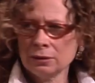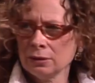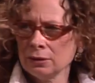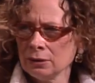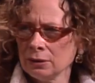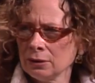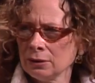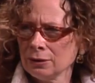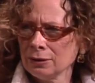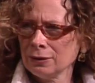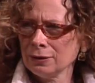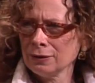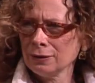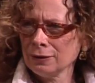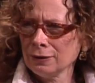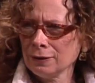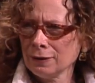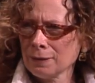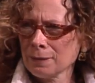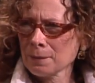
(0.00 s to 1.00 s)
a line in the
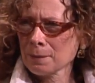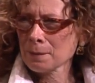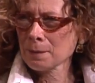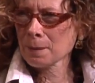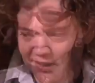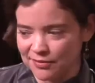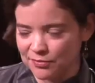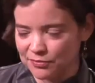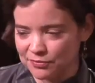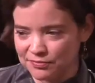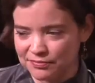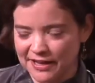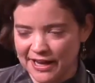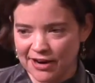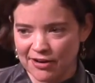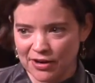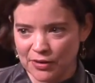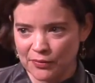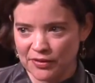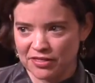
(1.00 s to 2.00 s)
book that I
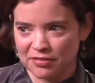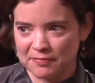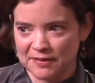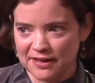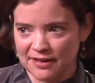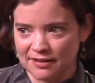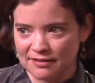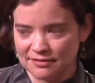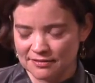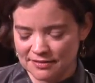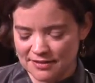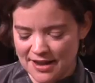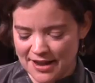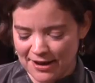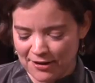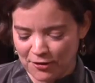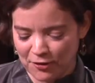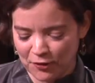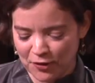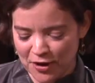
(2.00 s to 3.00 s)
carry with me
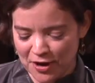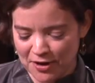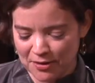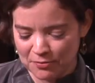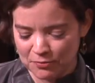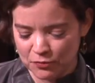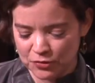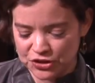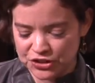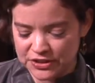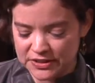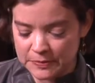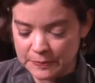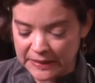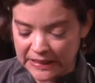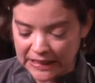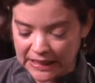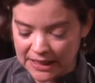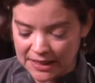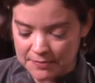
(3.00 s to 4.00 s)
now, um, which is
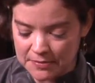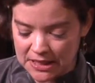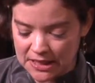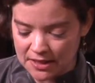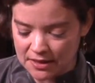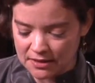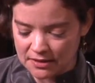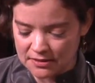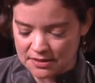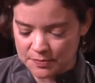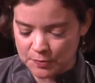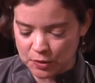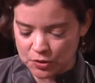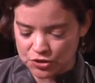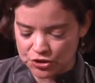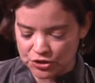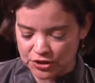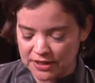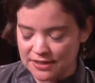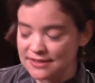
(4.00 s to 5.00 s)
pick any media
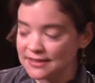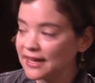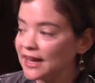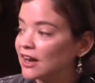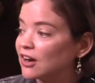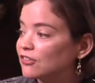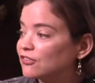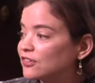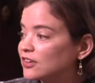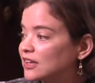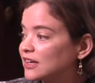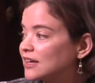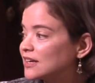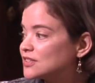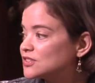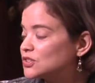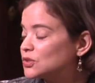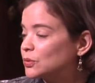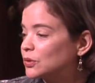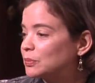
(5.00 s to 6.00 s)
exposure as carefully
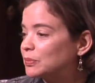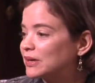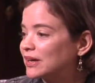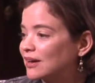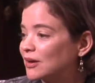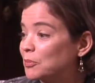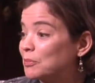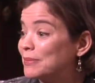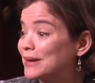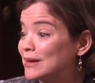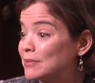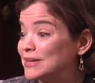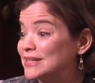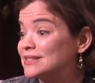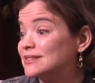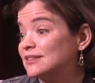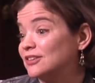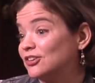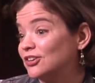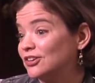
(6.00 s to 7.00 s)
as you would pick a
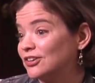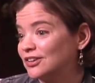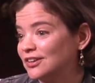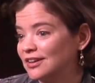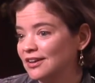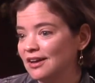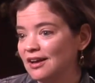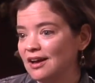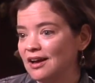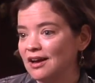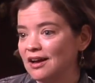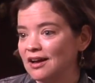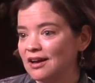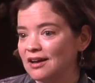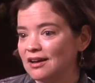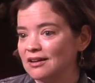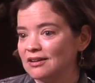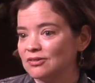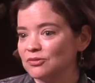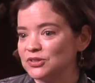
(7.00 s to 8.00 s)
babysitter, mm-hmm.
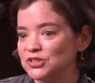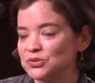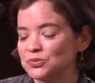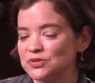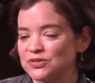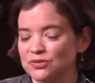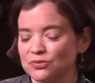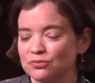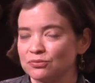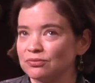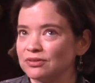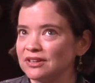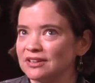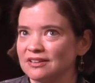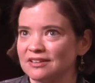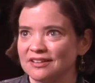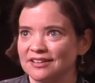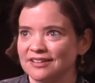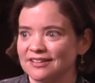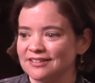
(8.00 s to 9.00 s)
uh, which was a
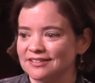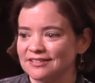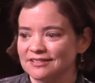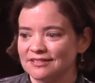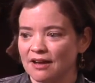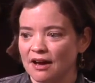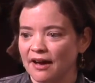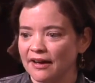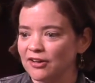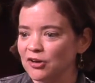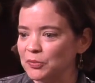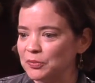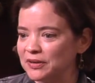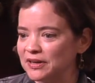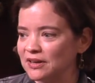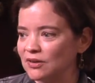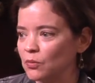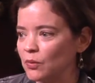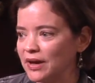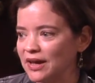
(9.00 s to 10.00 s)
really eye
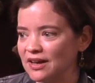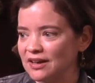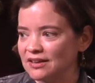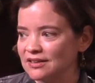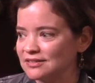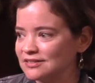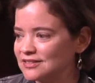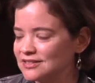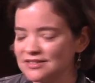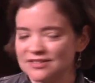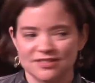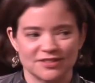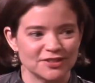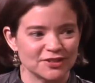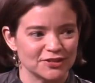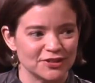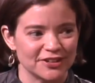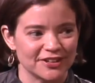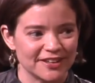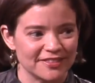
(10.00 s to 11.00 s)
opening way to
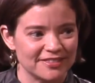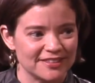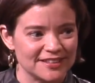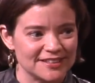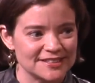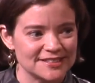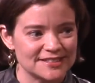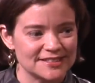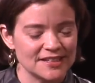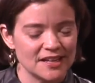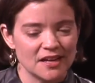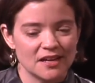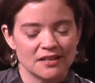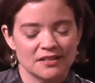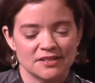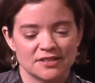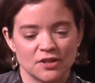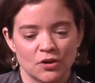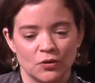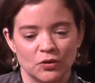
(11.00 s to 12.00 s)
look at this.
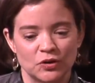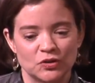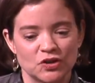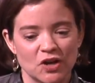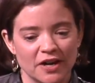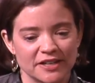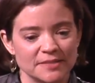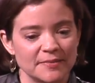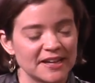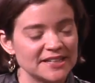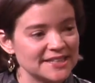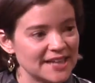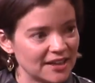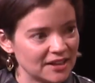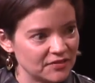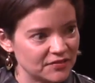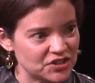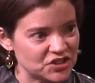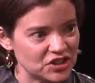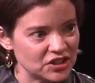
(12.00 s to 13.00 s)
So you talked about
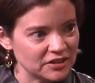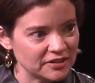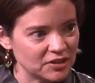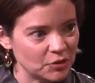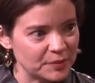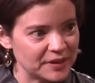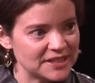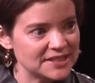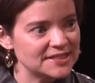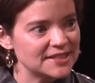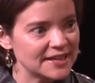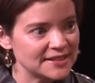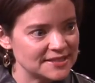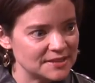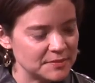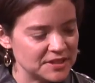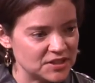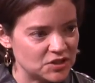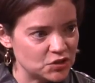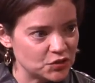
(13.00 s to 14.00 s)
television a little bit,
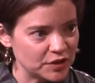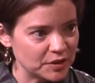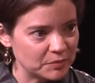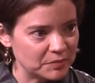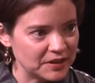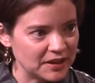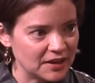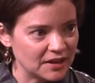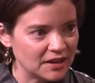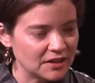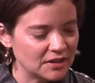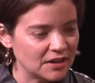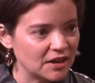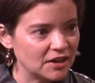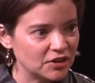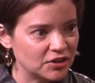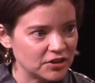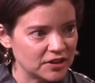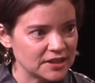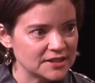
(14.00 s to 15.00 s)
Sesame Street being a, a
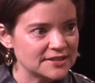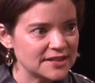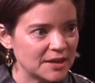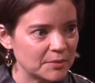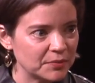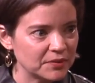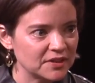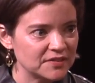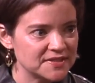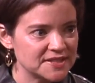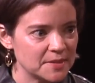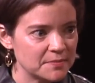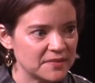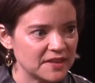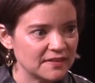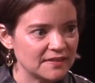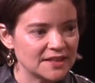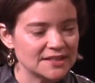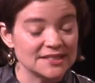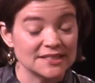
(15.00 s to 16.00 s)
good example of yep. something
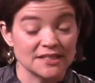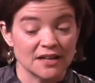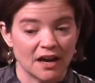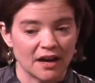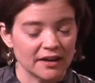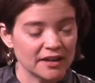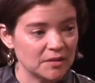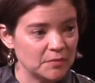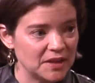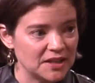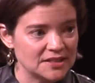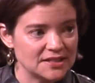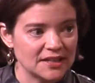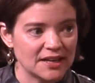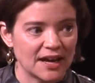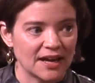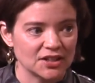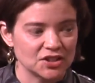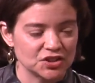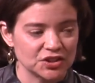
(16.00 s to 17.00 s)
that's documented
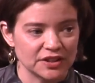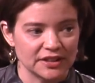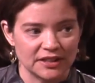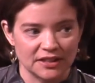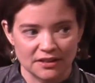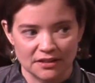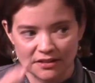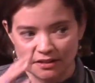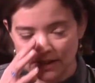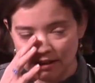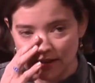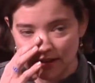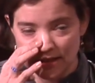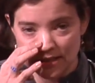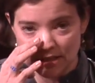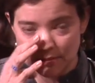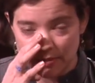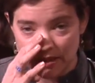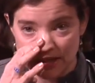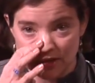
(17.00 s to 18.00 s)
actually in, in
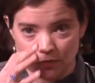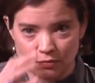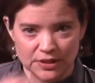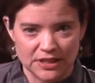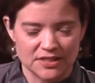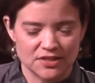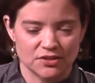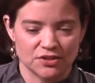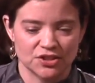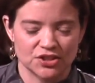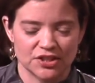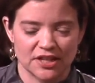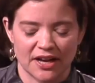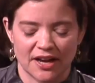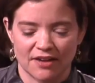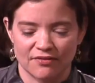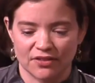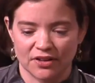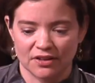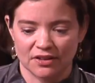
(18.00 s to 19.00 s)
independent research to
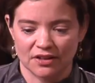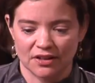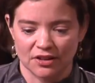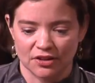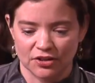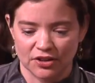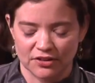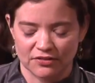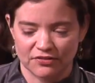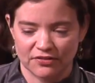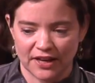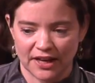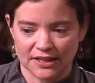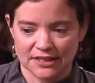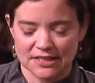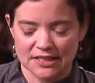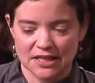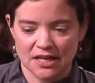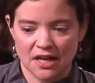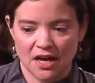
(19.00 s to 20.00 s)
have a, a good
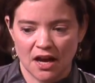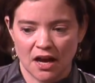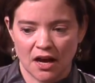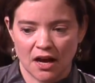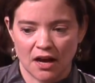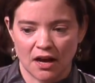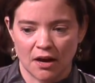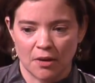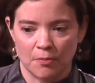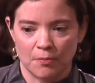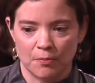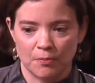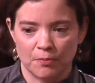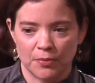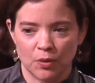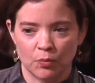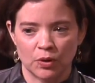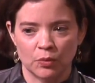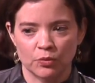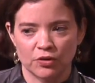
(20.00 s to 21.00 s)
effect. Um,
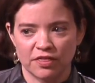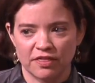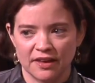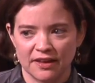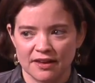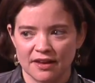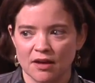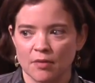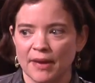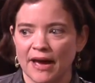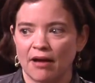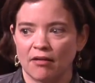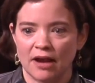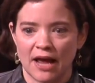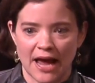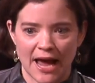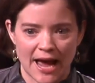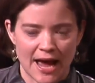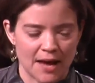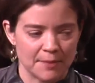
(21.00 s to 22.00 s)
but when we're thinking about
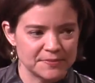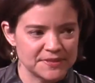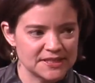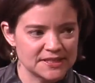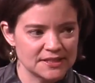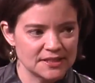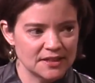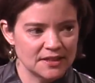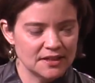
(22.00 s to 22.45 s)
apps,